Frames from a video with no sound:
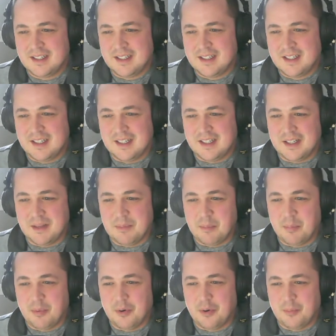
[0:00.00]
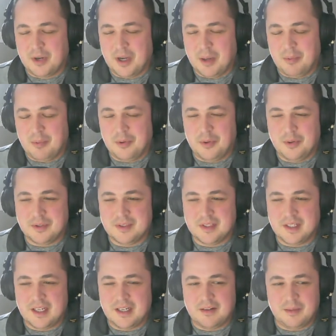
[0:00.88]
And then boom, a couple holes
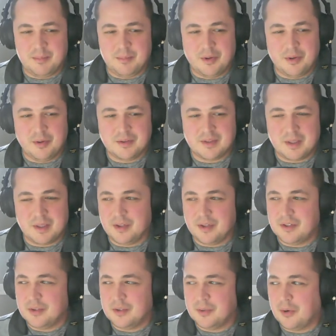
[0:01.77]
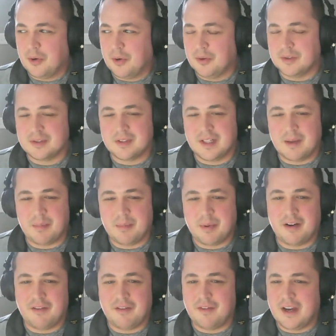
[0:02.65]
later, he blows up on 2 holes. That
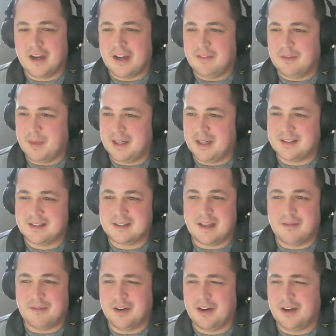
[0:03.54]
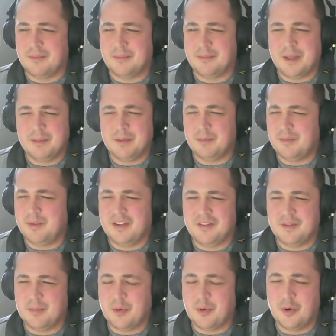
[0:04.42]
par 5, he made a 7 on, maybe
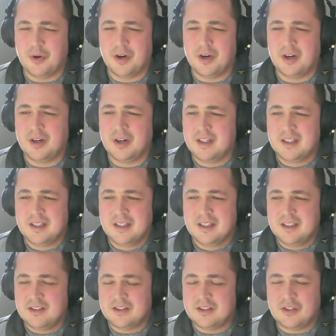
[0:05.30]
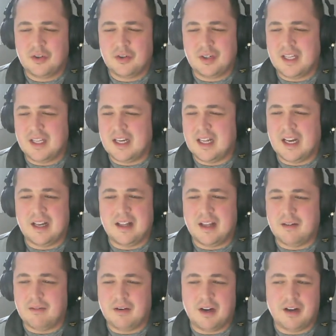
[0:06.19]
even more. Just couldn't get out of
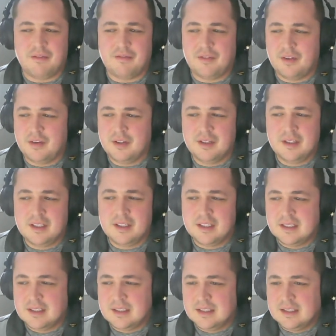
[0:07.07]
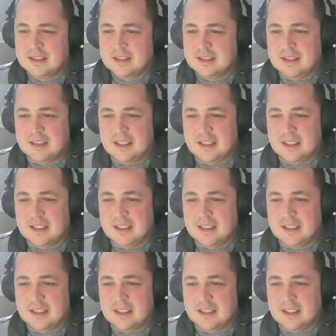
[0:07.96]
that rough. He